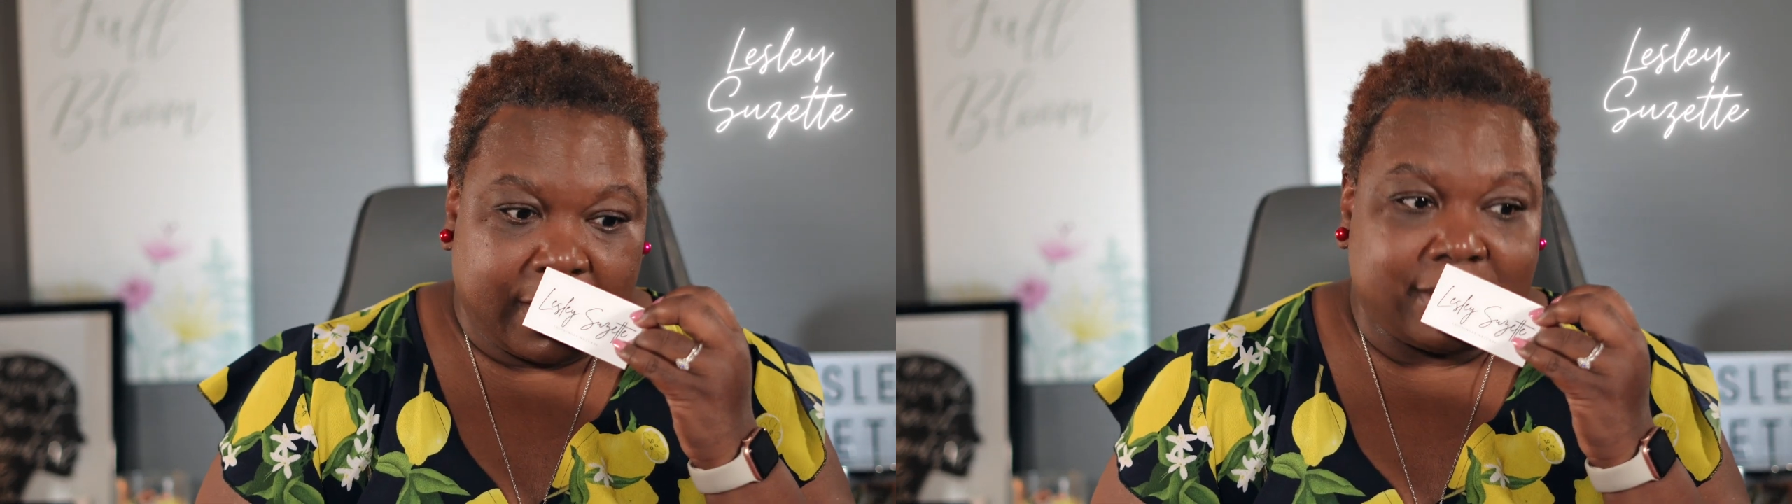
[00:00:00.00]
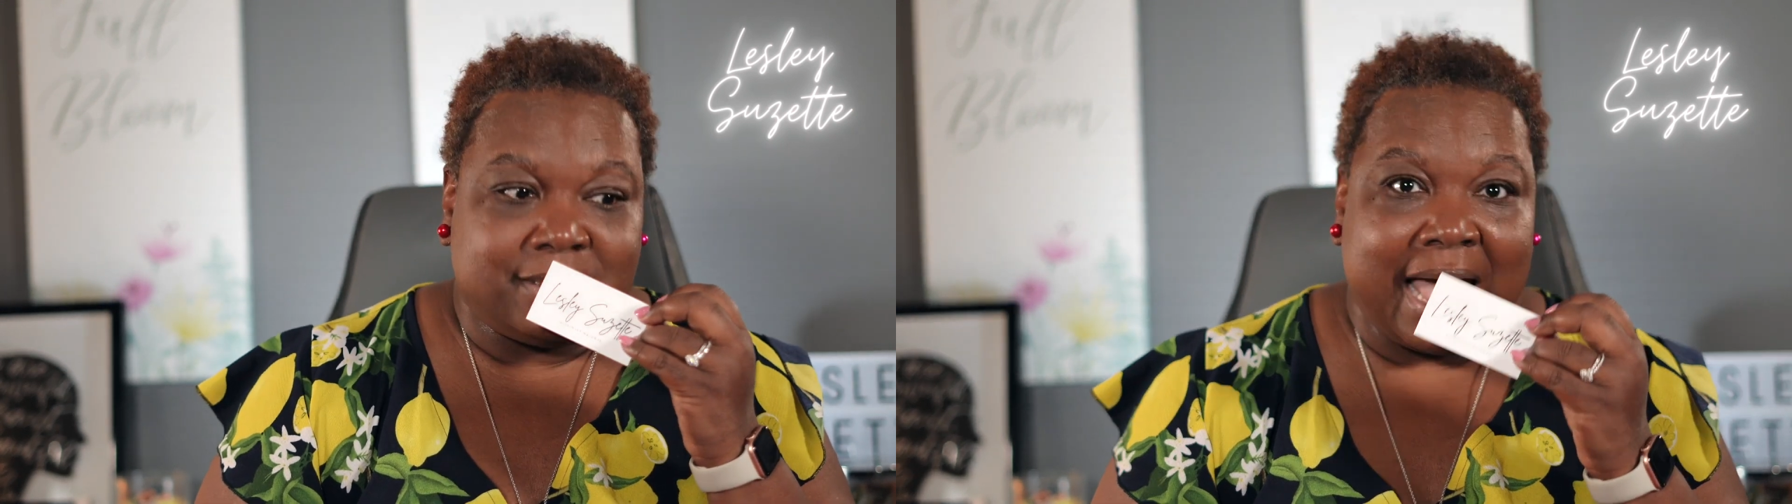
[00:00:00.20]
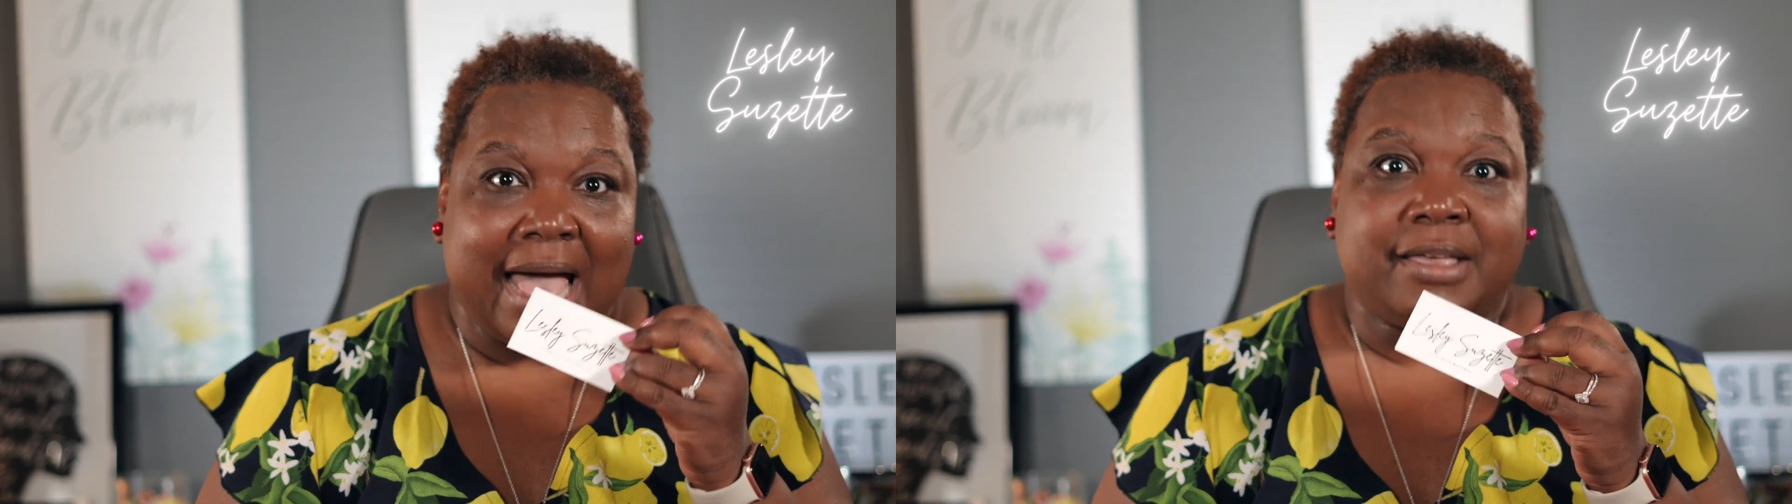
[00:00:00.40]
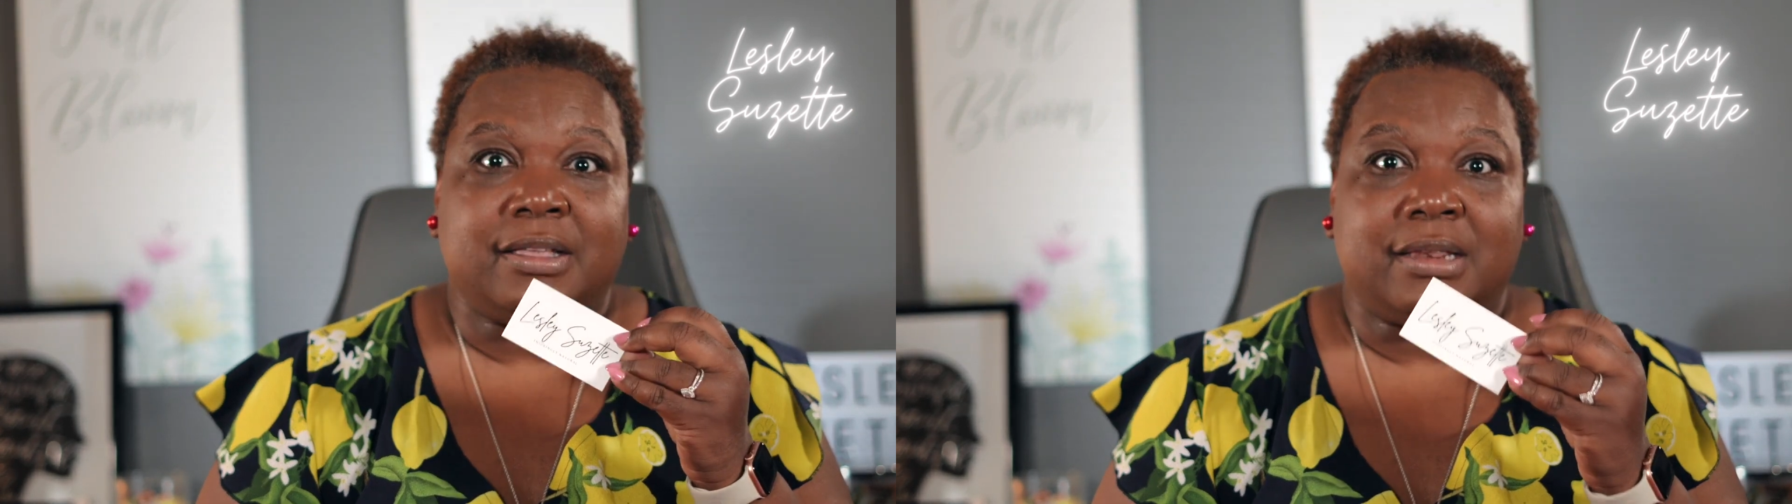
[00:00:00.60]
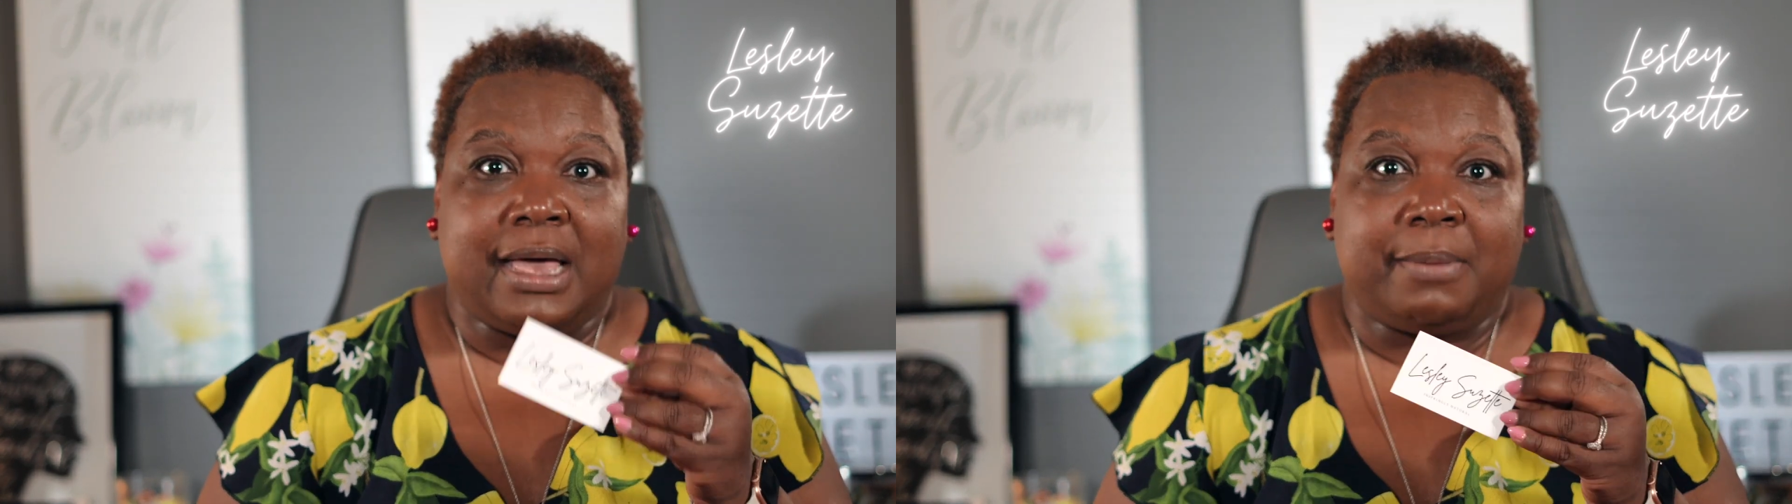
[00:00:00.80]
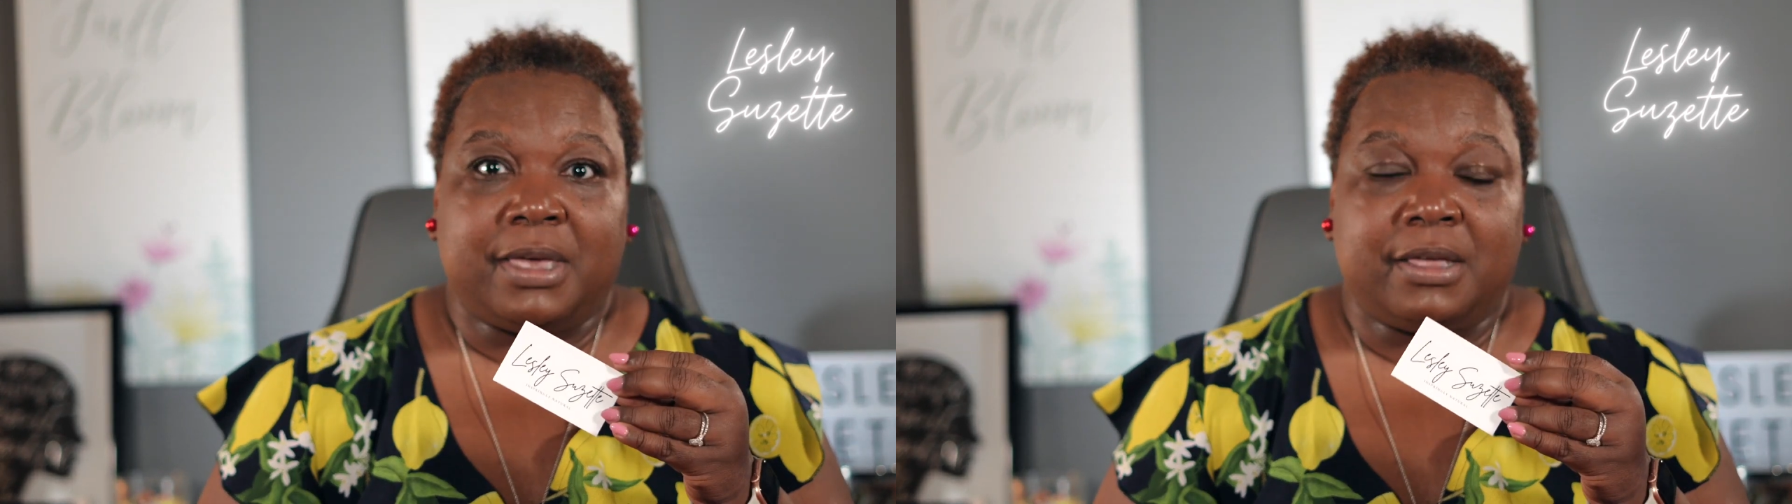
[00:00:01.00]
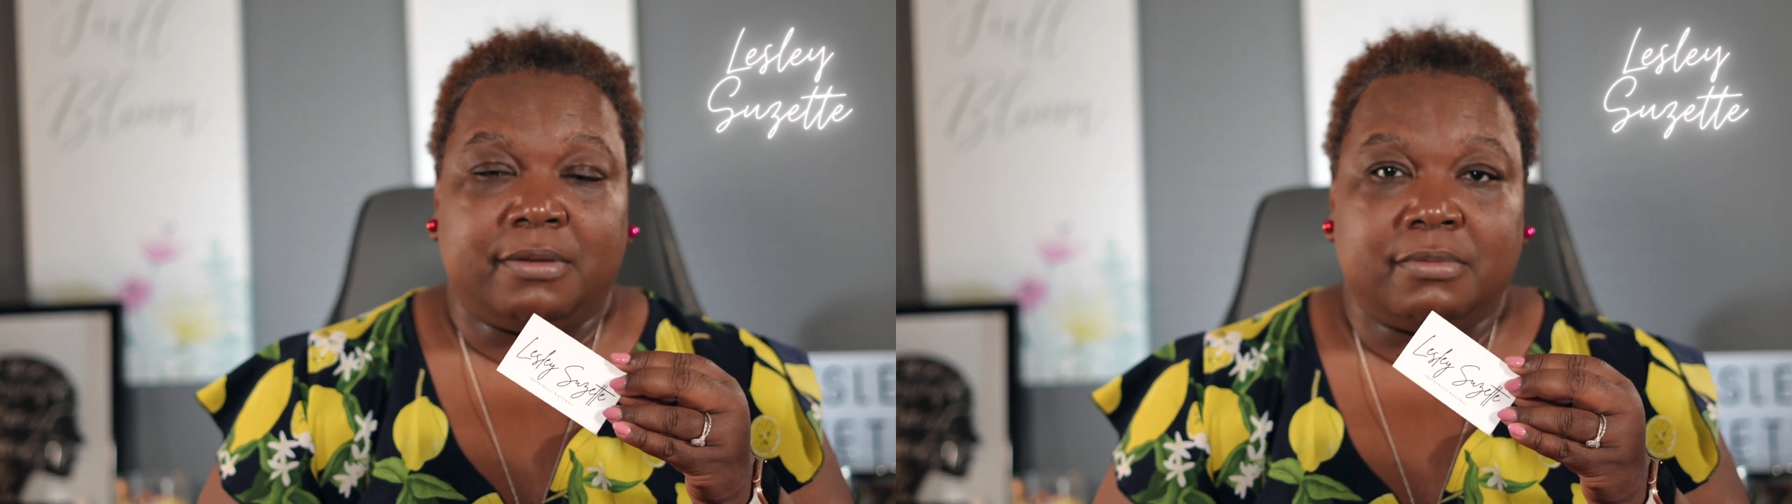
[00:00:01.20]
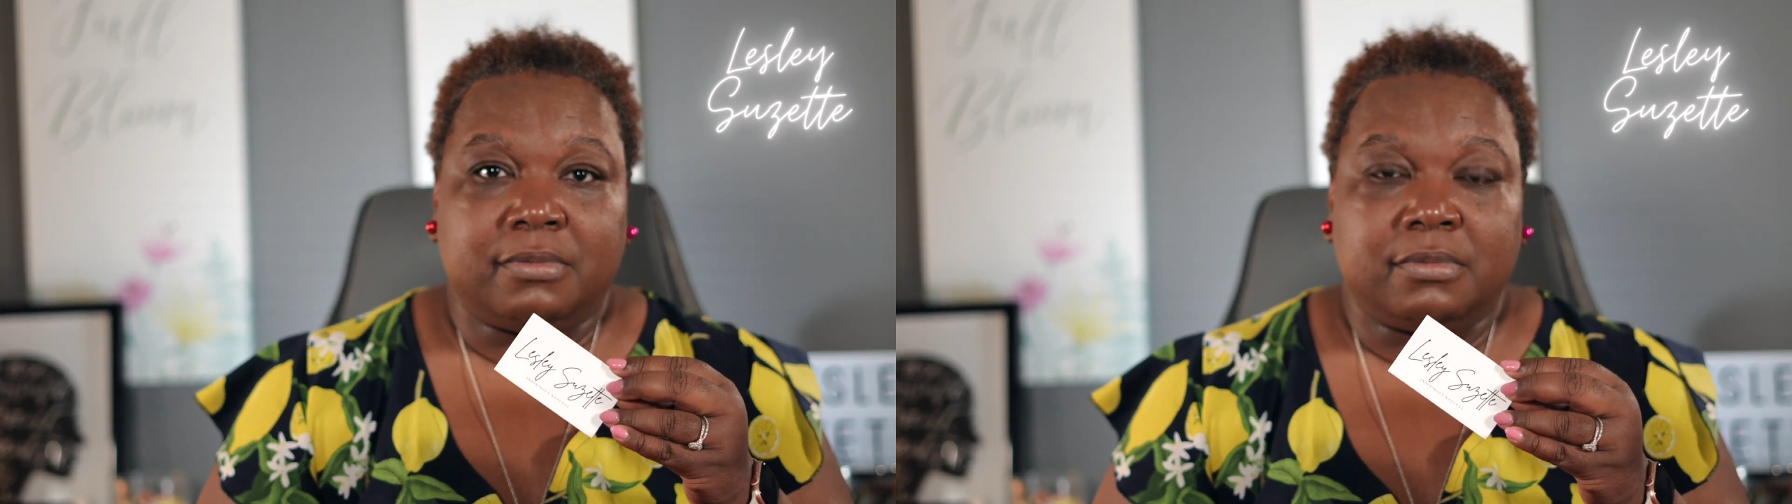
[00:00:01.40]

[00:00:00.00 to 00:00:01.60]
Italian lemon,